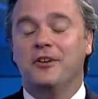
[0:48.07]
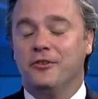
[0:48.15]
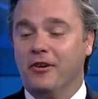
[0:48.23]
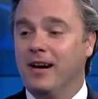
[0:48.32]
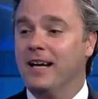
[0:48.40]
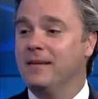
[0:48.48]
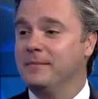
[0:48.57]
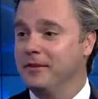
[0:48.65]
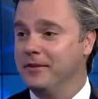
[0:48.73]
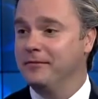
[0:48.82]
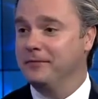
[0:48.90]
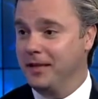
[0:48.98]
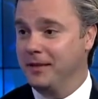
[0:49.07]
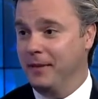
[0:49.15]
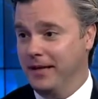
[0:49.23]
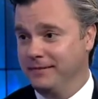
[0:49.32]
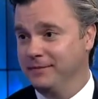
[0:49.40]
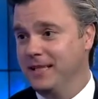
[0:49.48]
No, I am her running
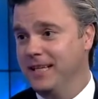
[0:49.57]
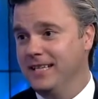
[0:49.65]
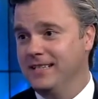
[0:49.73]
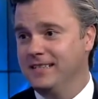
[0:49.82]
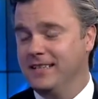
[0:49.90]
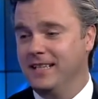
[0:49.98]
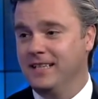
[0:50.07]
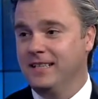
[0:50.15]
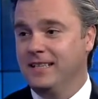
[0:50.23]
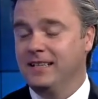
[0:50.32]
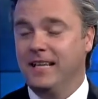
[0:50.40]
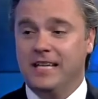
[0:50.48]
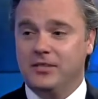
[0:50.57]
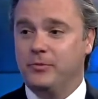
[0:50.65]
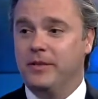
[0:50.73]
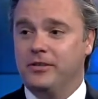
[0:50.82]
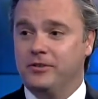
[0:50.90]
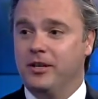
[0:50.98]
mate. And last
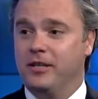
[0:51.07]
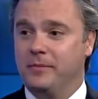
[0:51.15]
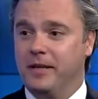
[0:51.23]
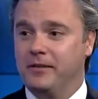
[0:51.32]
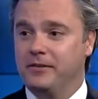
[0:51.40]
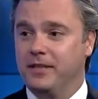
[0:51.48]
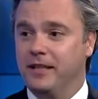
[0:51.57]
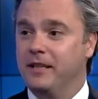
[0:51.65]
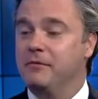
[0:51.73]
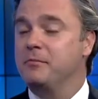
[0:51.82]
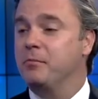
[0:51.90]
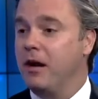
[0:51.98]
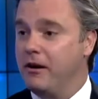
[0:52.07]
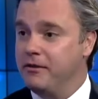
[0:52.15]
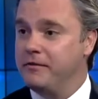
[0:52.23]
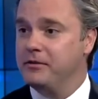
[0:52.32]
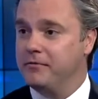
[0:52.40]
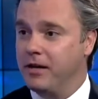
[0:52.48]
week, Charlie Baker said that he was proud of
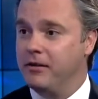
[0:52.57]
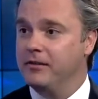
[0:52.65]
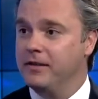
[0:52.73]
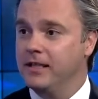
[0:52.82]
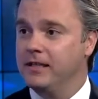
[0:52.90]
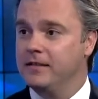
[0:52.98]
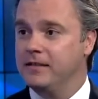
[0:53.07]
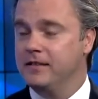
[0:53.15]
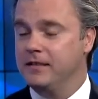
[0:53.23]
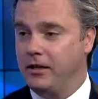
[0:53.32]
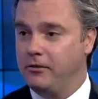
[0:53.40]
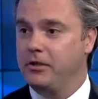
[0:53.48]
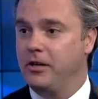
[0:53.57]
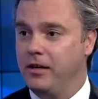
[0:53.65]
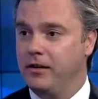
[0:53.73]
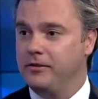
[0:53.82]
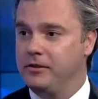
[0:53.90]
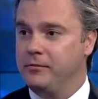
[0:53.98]
his record as Secretary of
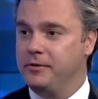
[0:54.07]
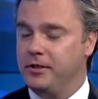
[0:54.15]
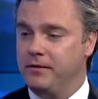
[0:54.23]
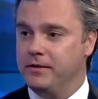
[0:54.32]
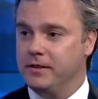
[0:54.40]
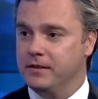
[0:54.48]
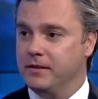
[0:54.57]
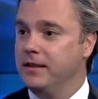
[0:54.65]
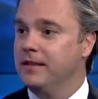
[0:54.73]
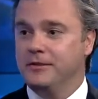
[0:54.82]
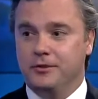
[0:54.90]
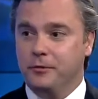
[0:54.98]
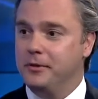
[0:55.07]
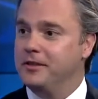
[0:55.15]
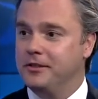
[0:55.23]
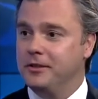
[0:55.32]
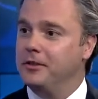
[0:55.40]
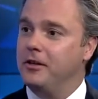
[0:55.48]
Health and Human Services. So we
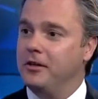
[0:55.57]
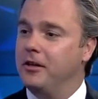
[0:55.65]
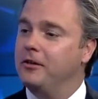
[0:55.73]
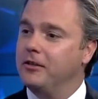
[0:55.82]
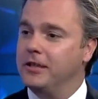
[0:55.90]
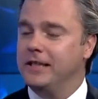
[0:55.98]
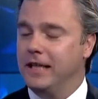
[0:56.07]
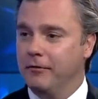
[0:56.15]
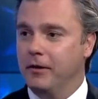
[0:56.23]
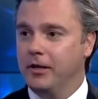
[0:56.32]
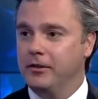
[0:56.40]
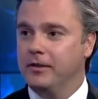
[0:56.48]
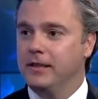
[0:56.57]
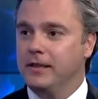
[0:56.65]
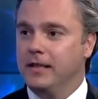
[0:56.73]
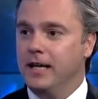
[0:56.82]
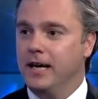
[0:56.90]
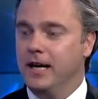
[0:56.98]
took a long, hard look at that record,
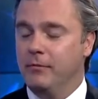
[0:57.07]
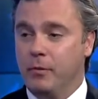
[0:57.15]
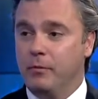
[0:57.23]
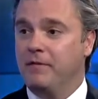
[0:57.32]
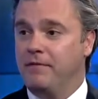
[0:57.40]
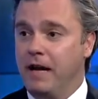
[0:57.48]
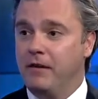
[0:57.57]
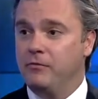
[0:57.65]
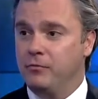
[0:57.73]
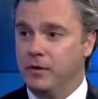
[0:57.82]
and what we found